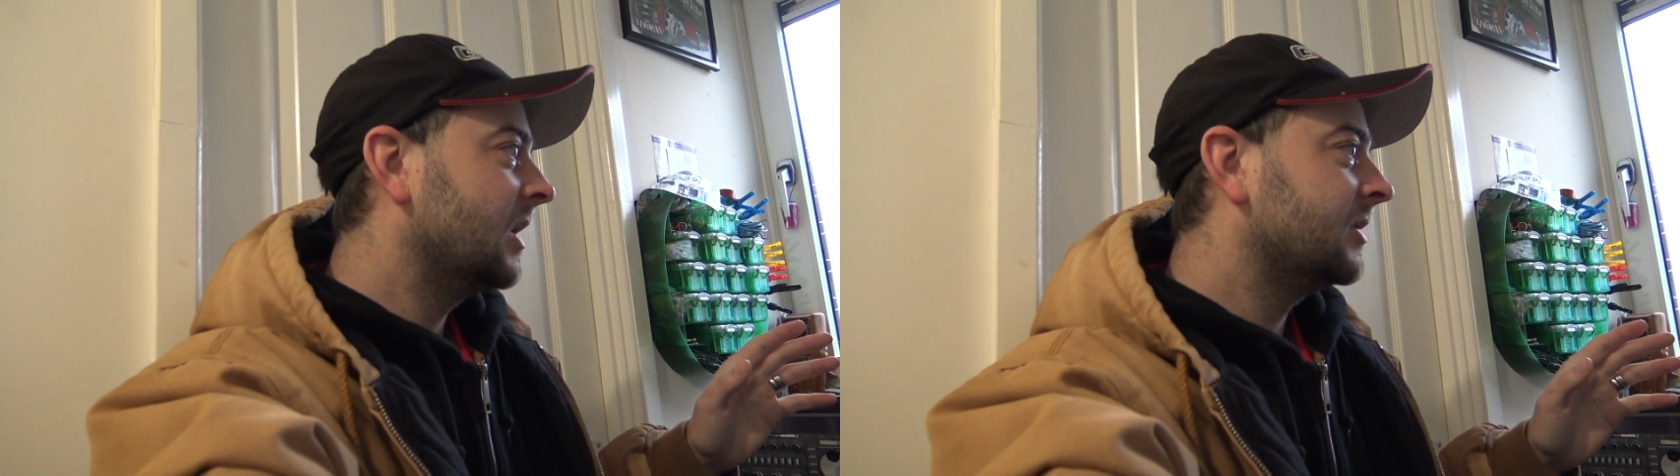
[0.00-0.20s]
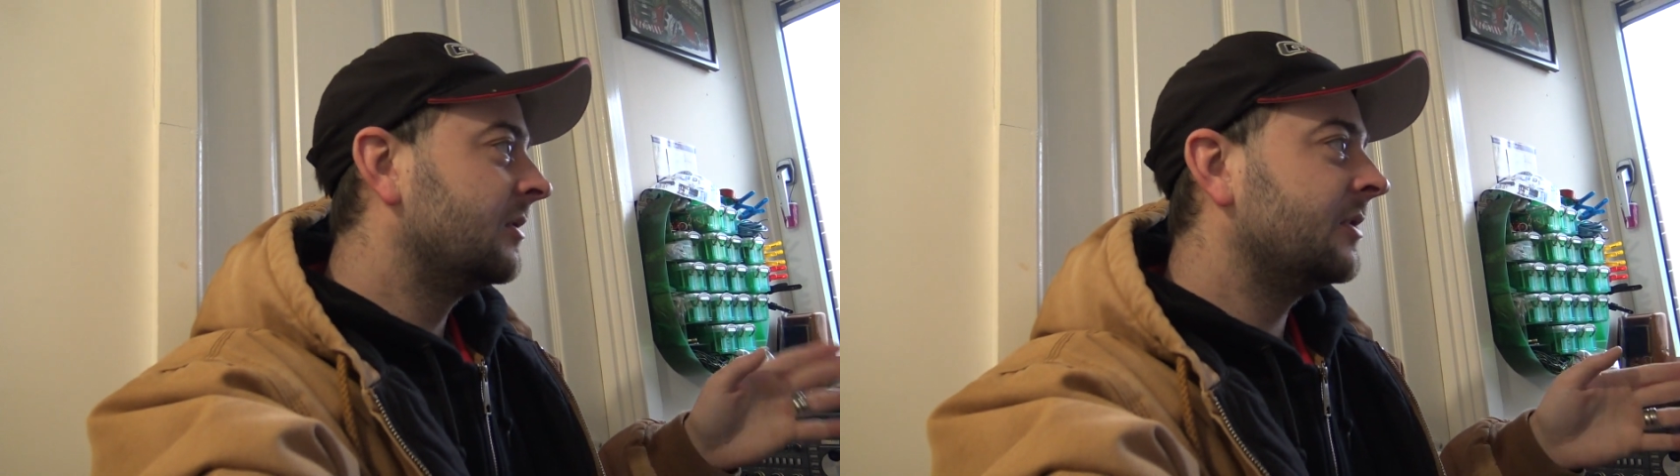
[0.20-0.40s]

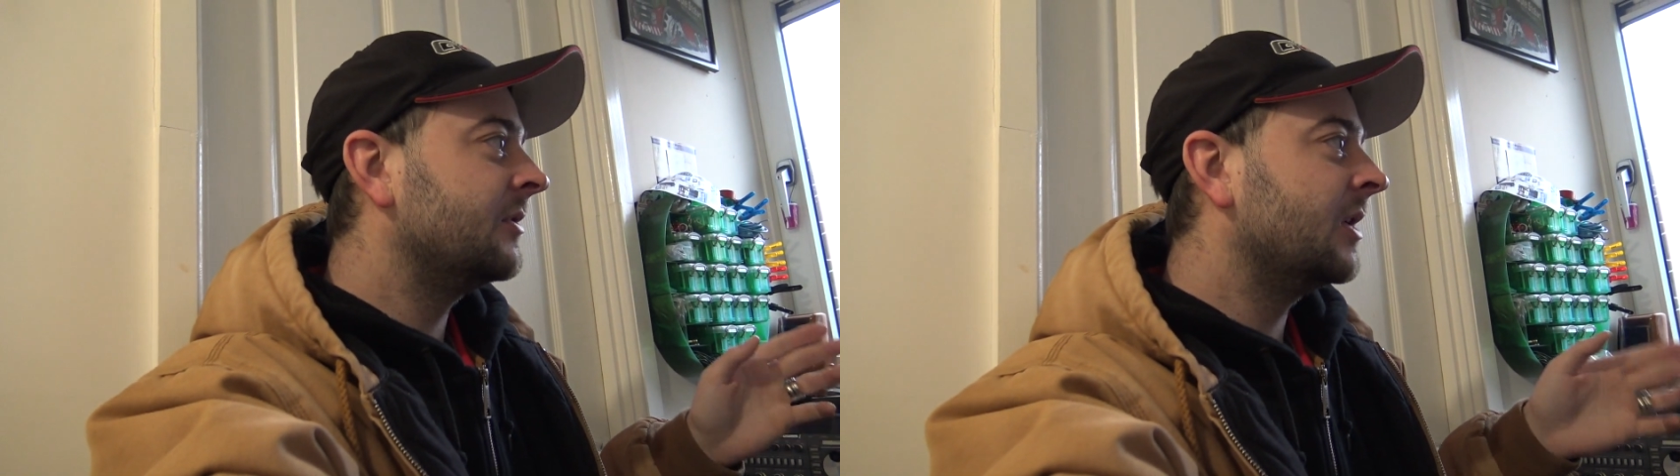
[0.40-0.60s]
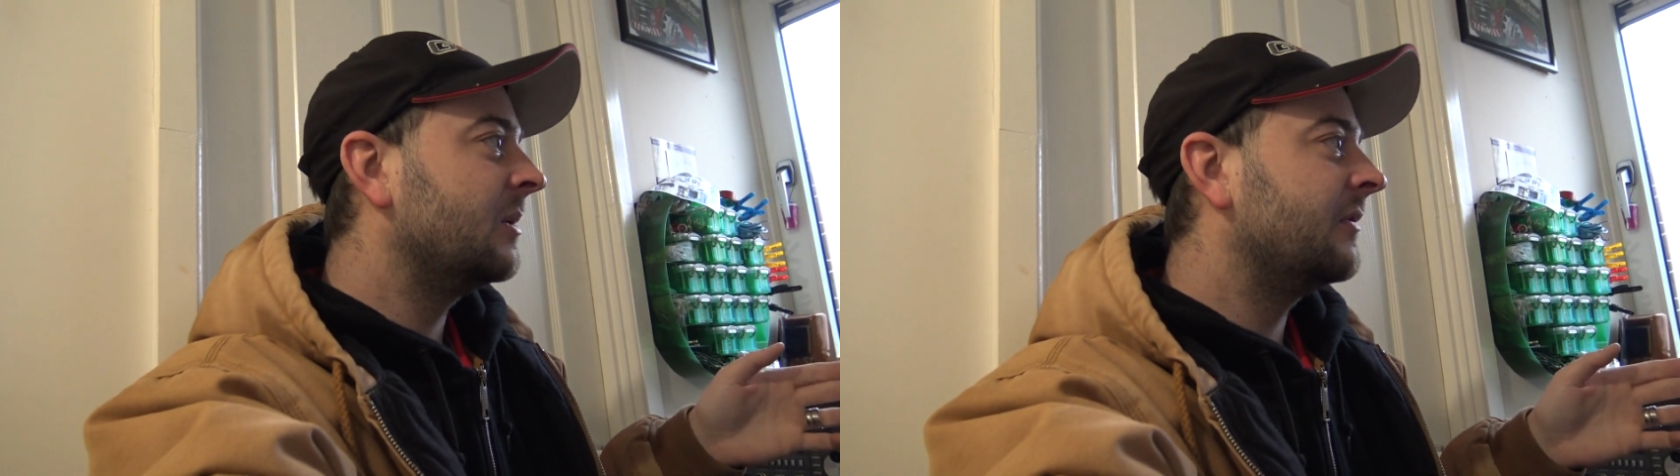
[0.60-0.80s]
So I
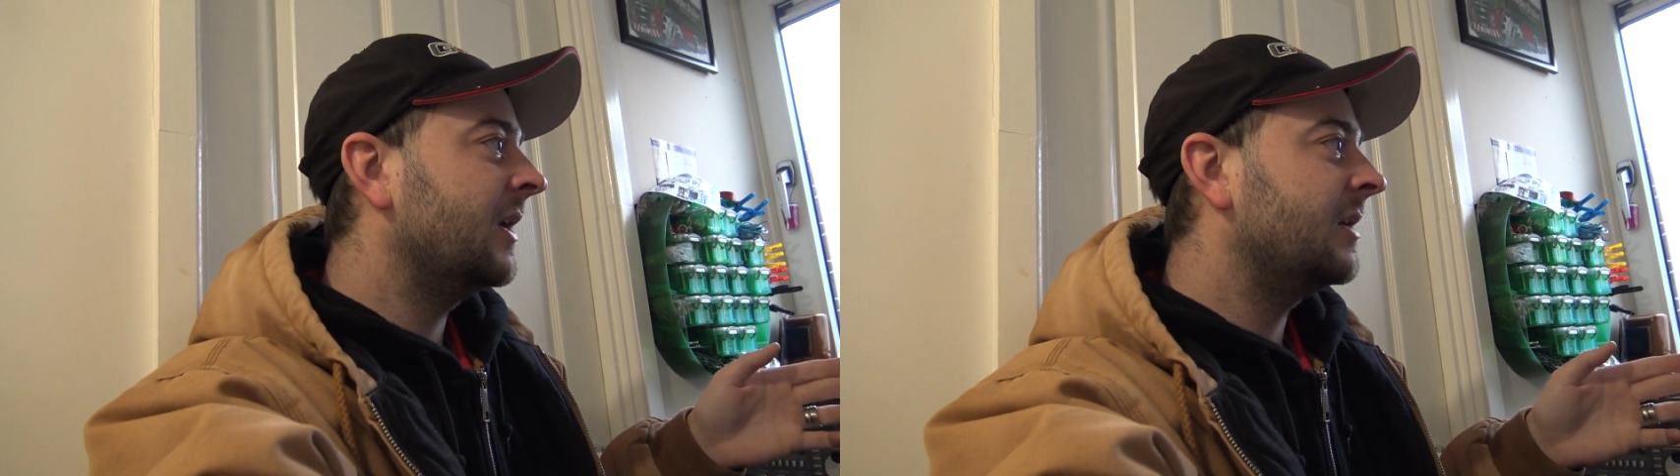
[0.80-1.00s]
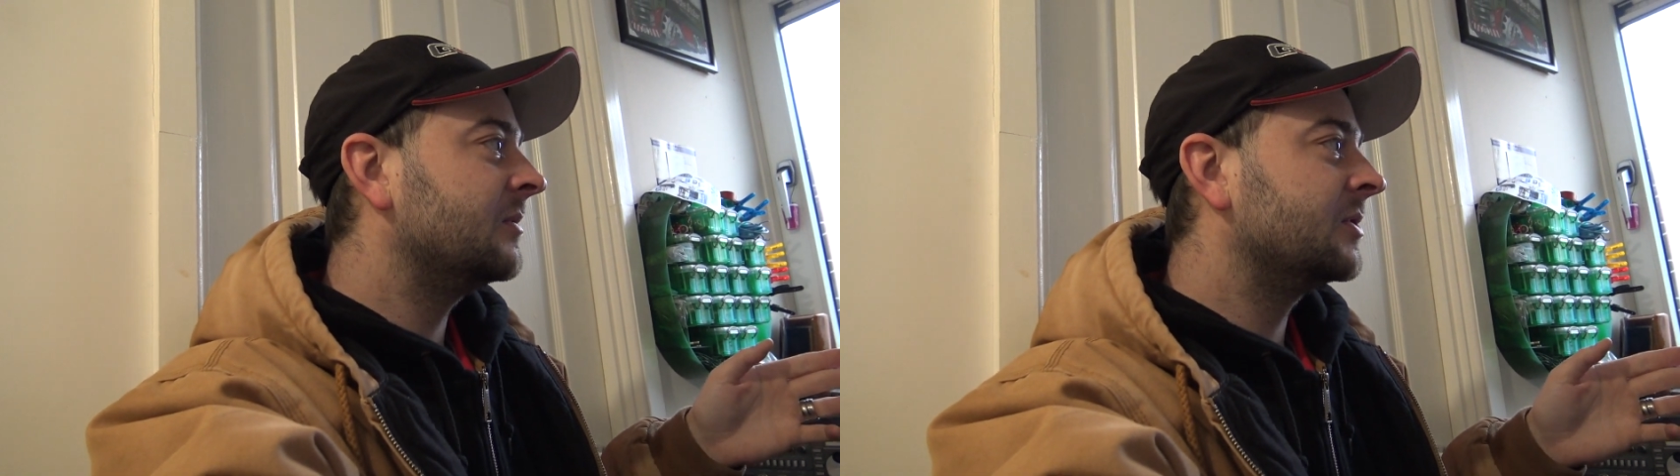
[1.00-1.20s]
don't know if
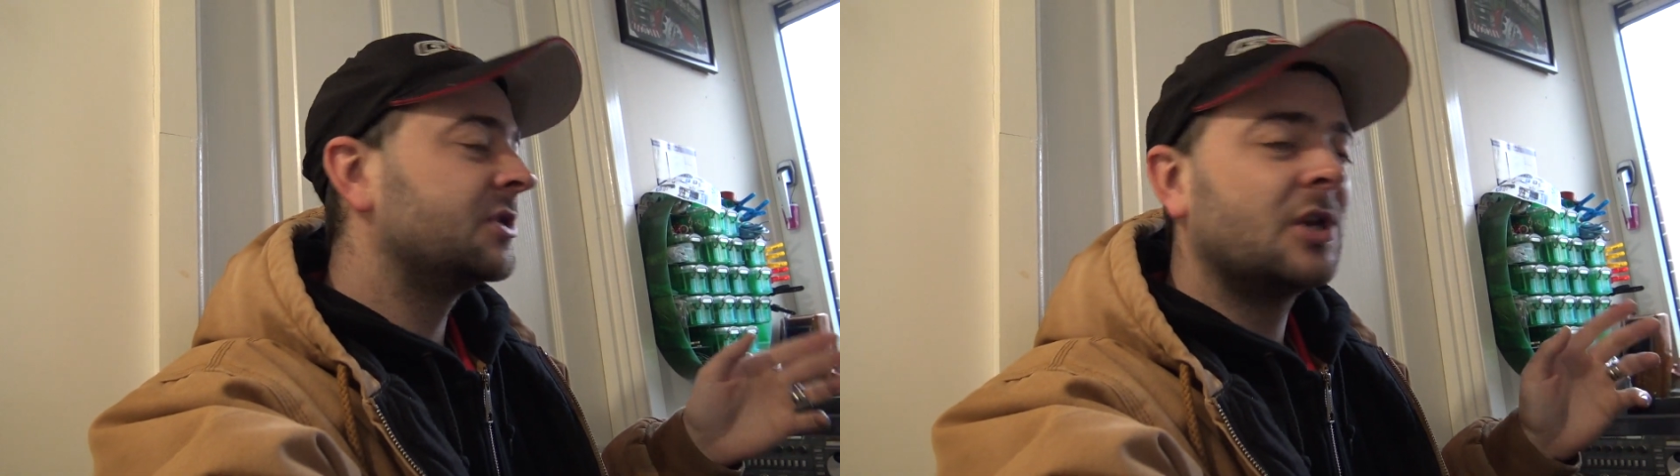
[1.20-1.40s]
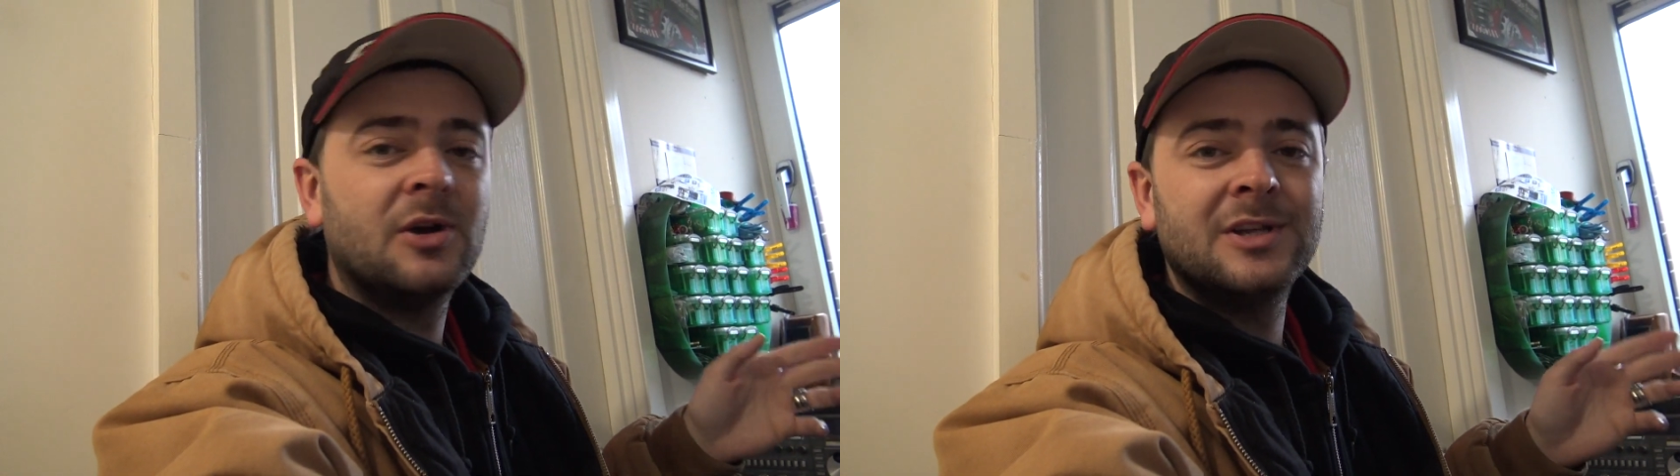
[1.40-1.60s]
that was
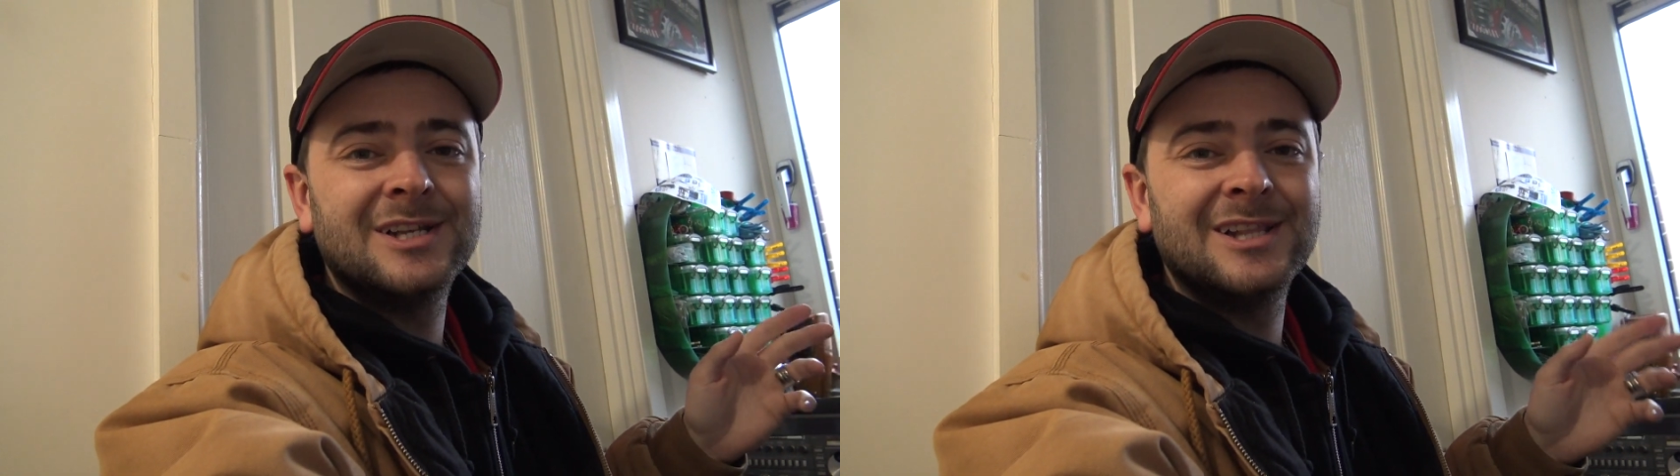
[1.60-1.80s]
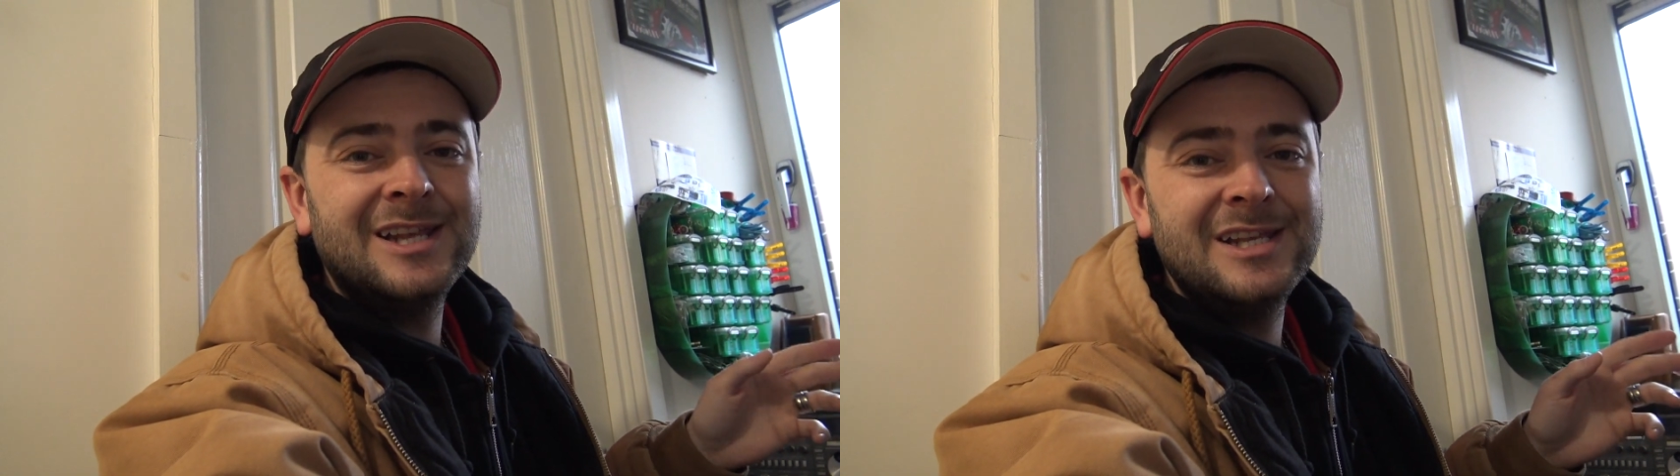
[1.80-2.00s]
starting
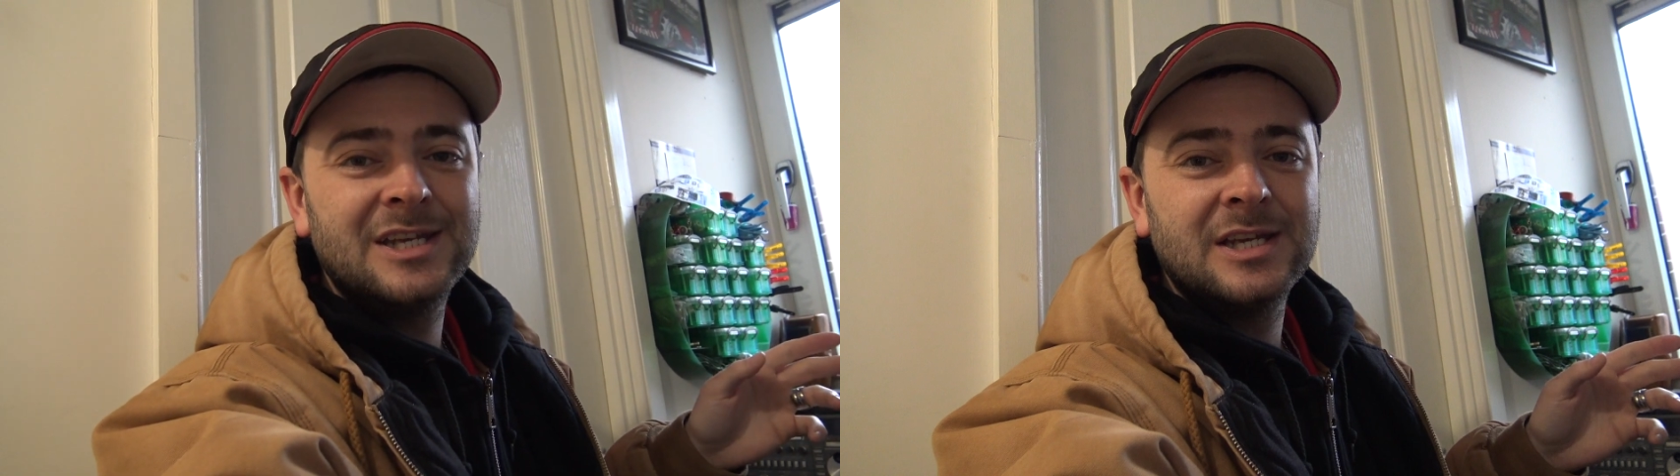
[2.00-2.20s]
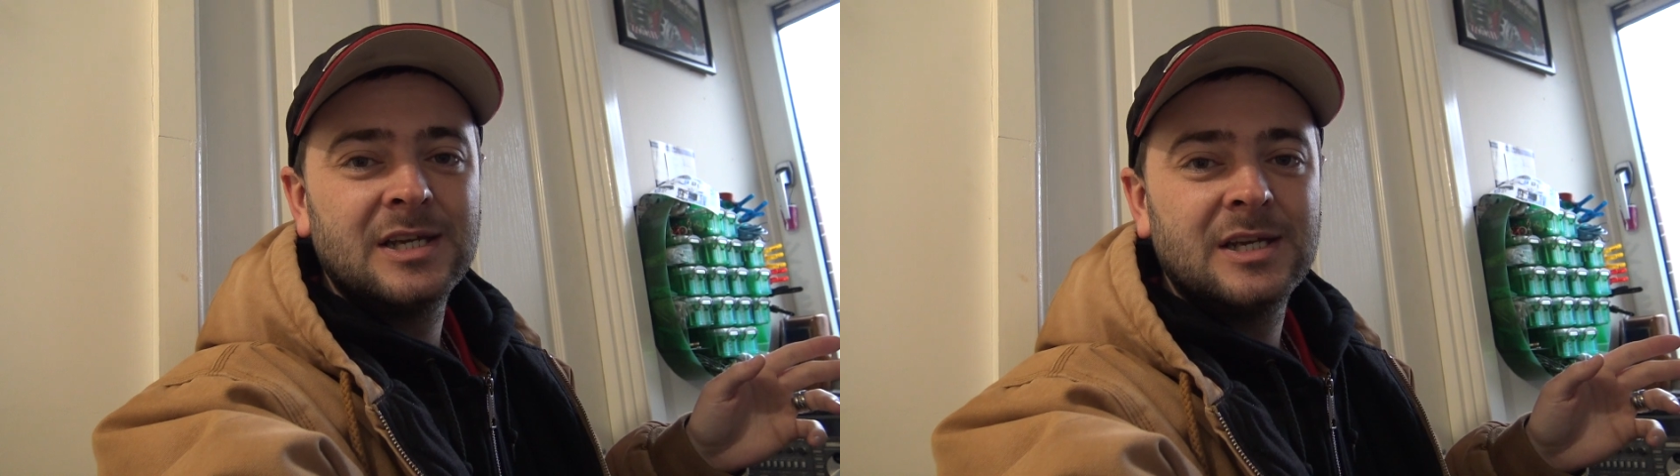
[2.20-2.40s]
to
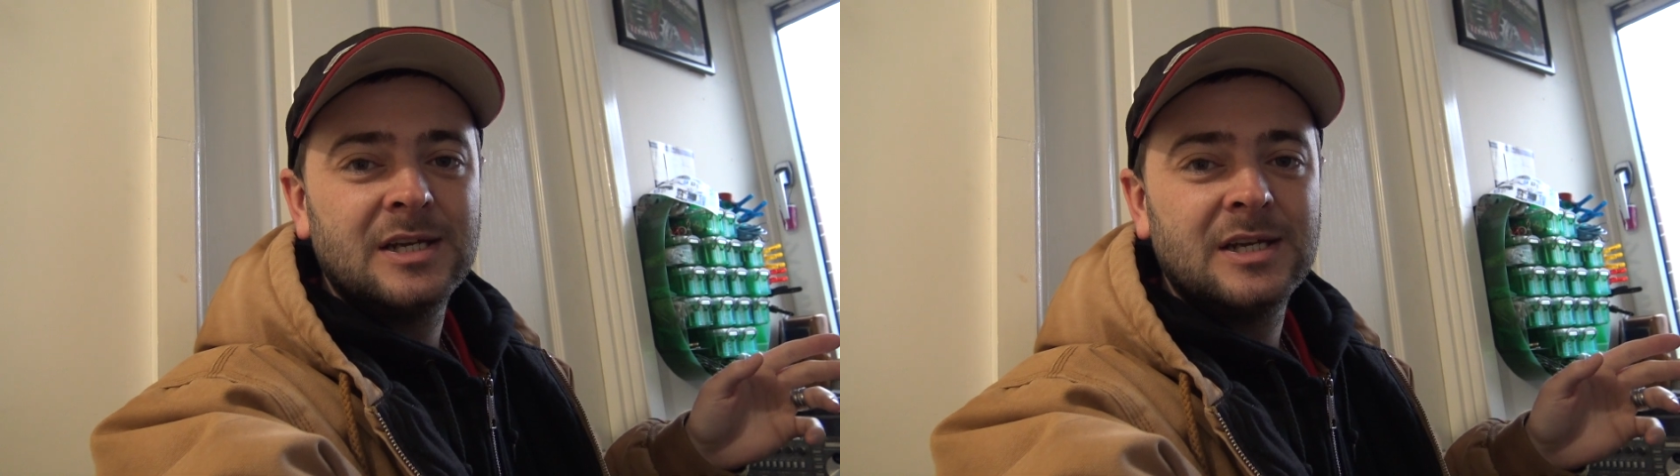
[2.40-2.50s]
leak,